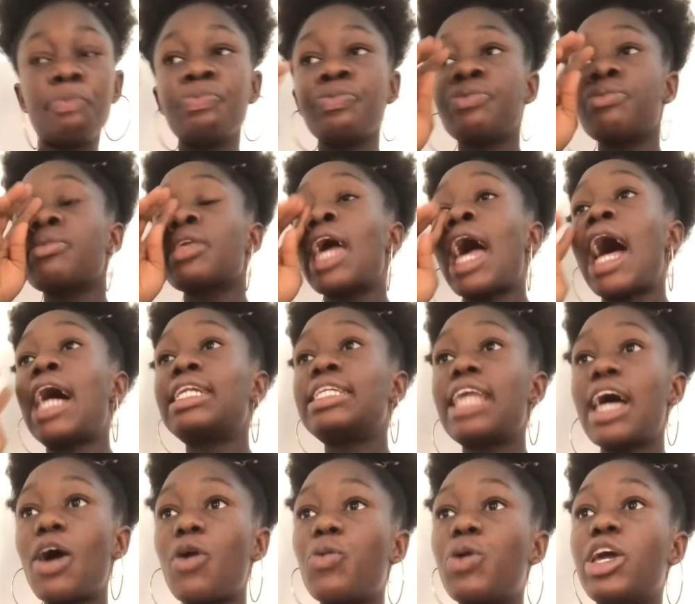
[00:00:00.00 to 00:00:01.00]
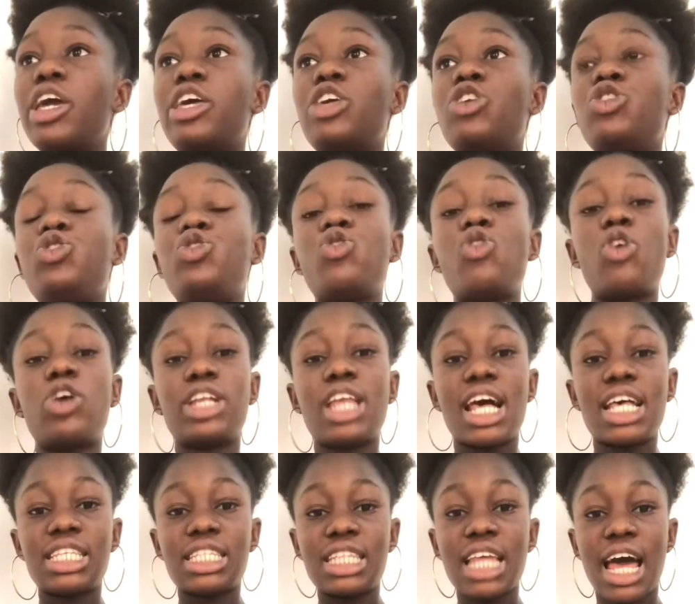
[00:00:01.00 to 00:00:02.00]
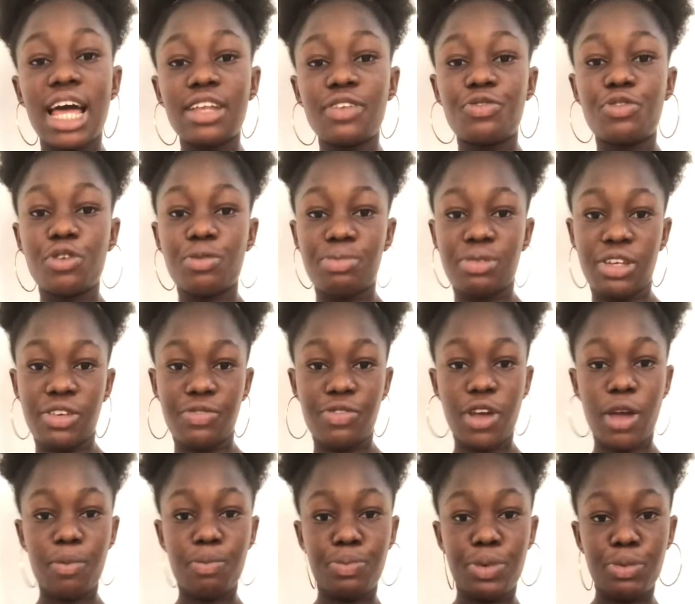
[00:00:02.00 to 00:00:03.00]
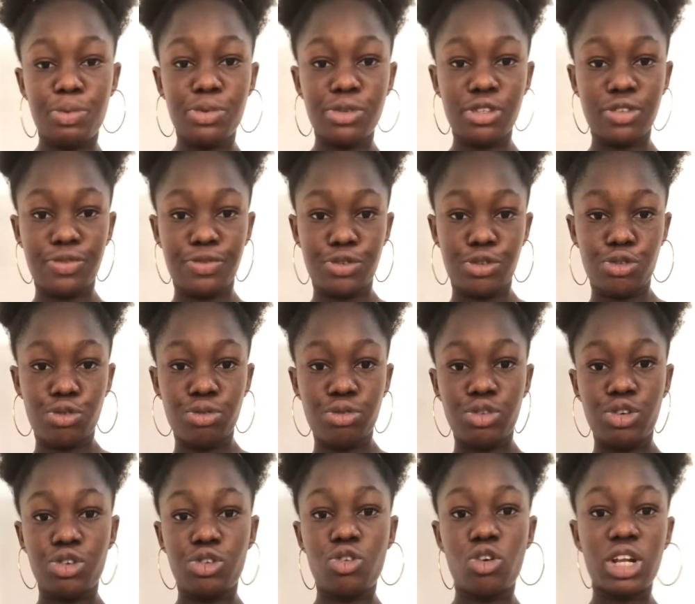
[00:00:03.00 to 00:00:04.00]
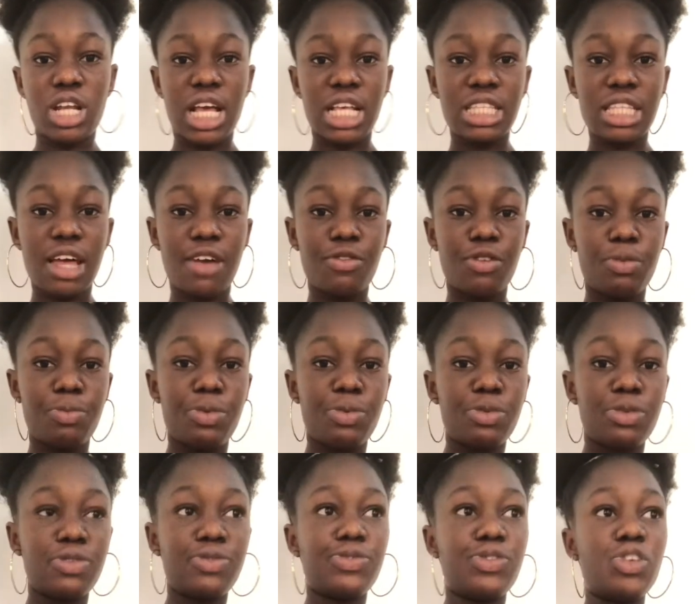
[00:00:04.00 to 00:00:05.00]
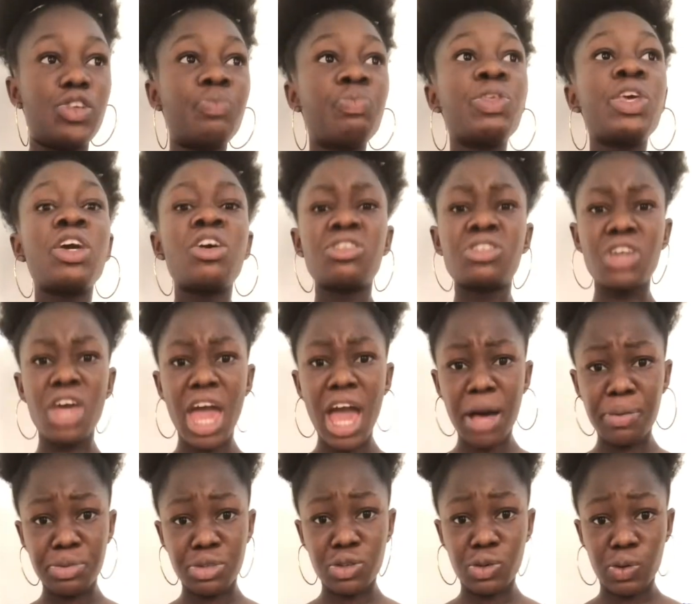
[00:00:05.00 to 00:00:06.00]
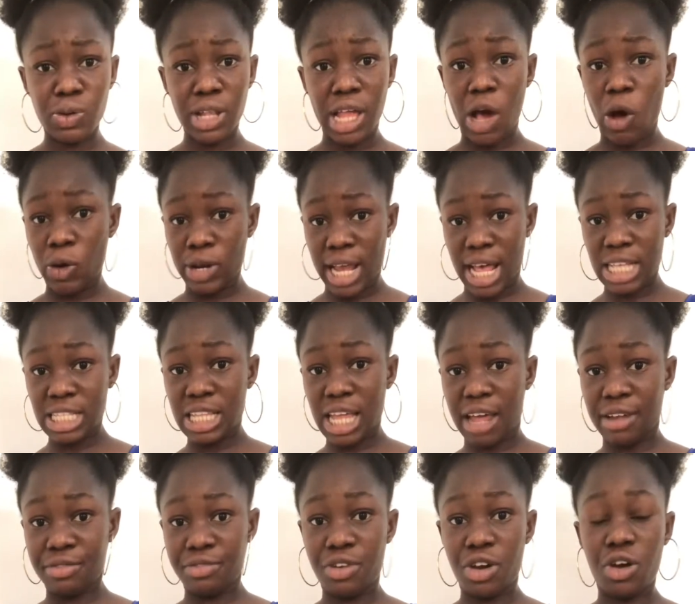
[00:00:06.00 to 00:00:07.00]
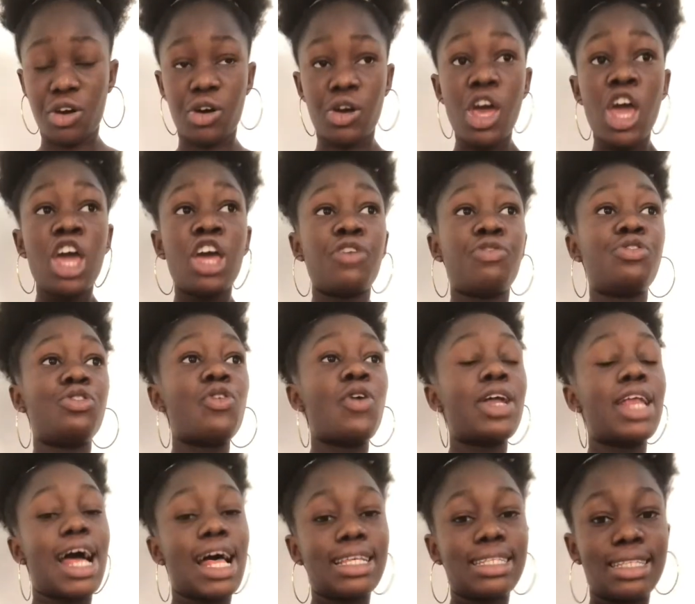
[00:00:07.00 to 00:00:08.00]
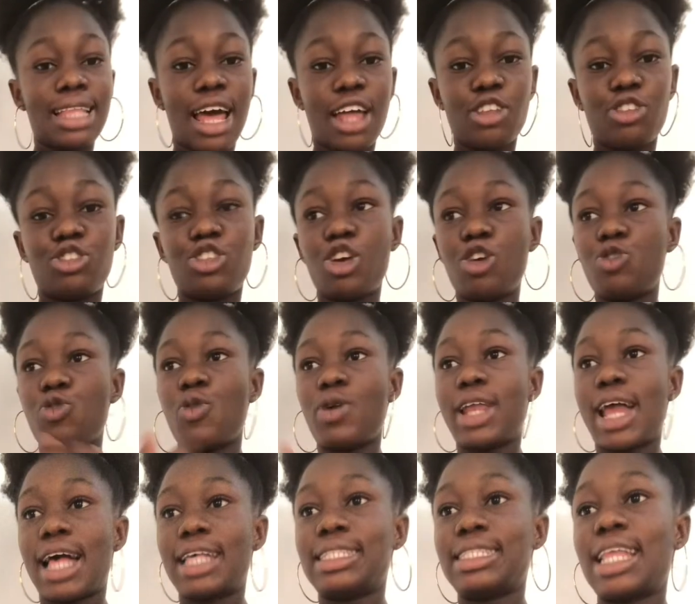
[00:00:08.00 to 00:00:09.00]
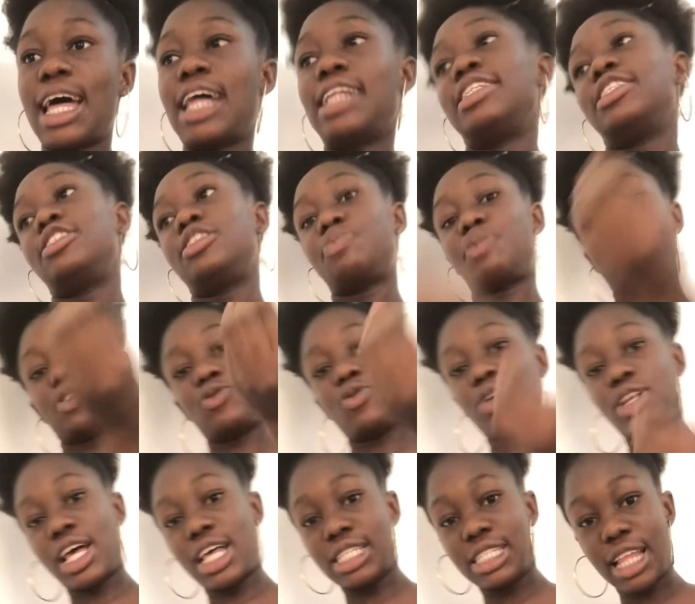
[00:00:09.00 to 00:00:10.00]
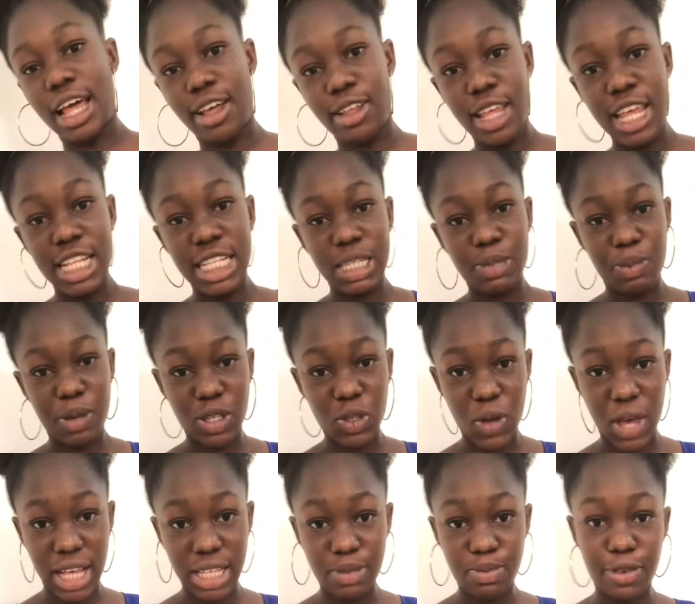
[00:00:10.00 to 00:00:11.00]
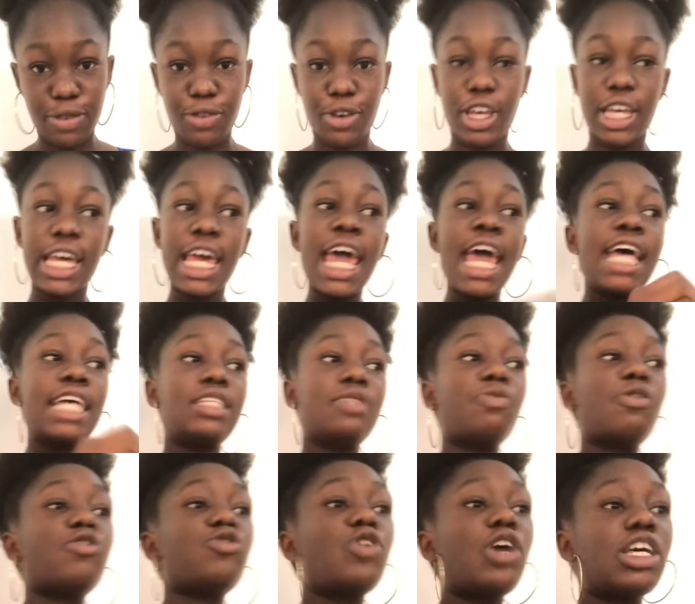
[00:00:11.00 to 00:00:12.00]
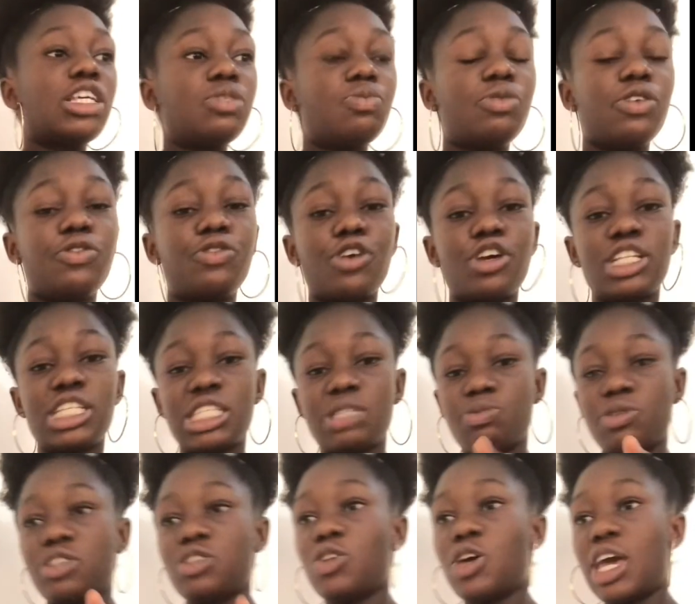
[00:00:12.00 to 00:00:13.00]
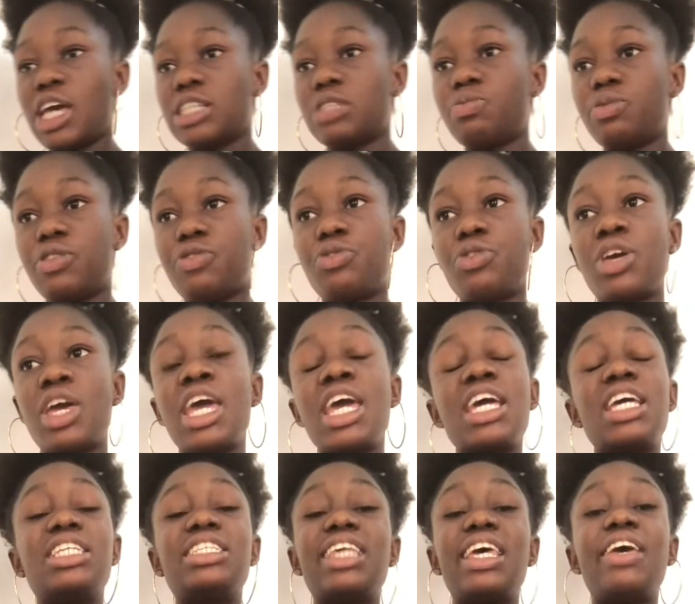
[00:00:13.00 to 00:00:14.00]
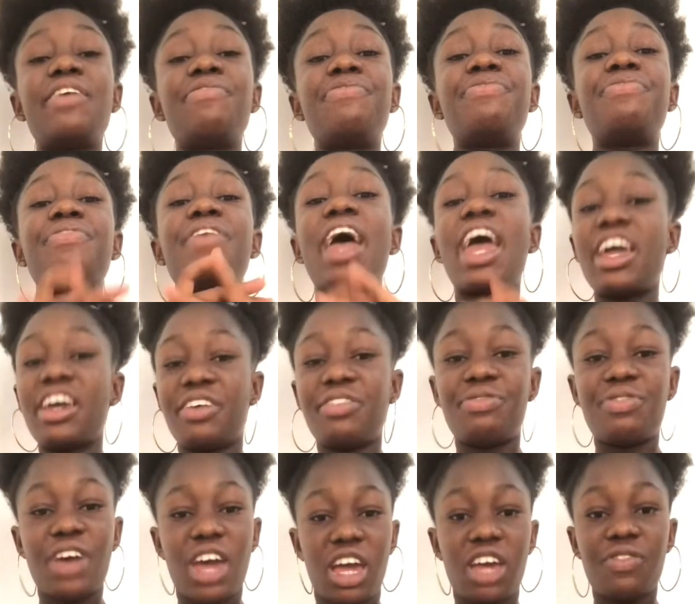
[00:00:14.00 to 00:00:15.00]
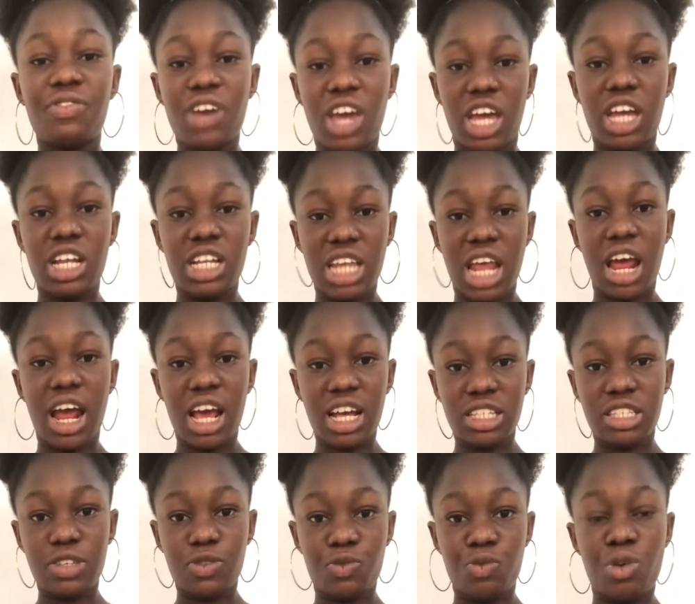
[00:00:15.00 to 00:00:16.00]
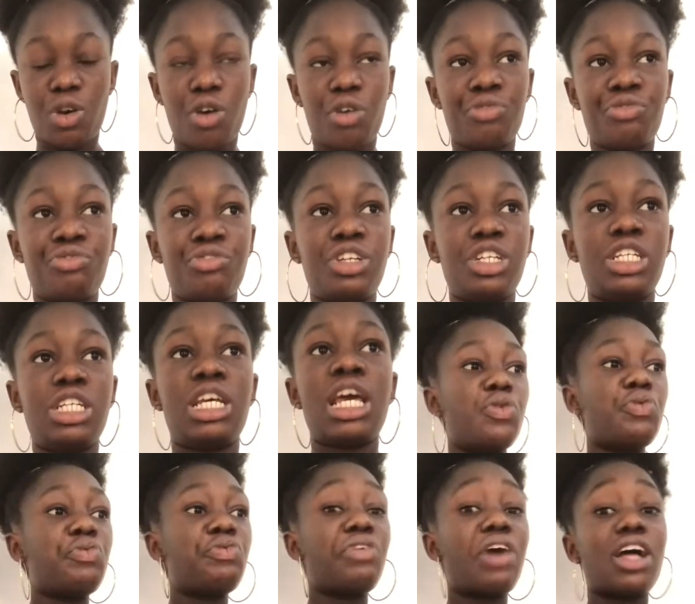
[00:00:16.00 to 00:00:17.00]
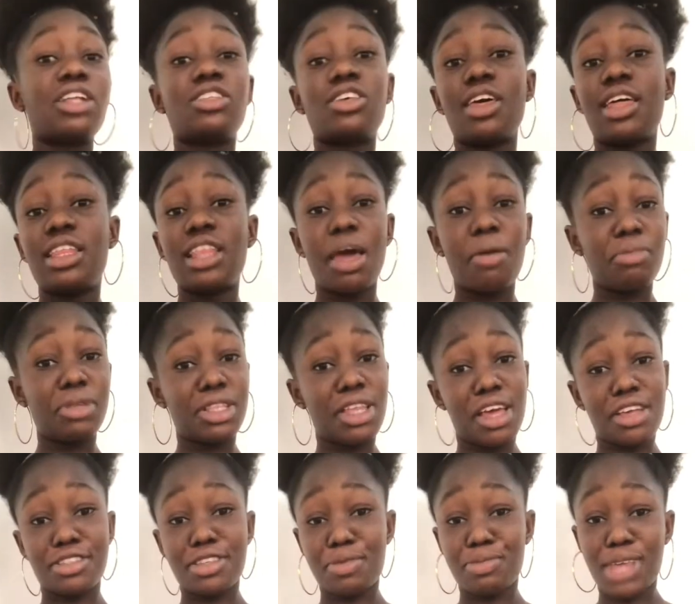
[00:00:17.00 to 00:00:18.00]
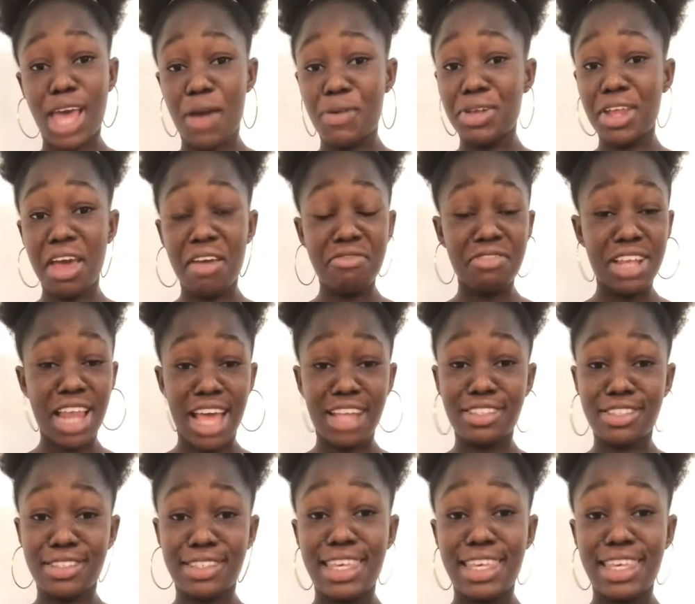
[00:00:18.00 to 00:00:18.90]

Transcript: And that way you understand from different people's view. It also helps you understand very well. If you don't understand, you say you don't understand, this person will understand, this person will explain for you, this person will explain for you, this person will explain for you. It's a very, very, very interactive way of reading. In fact, let me tell you something, I really even like to.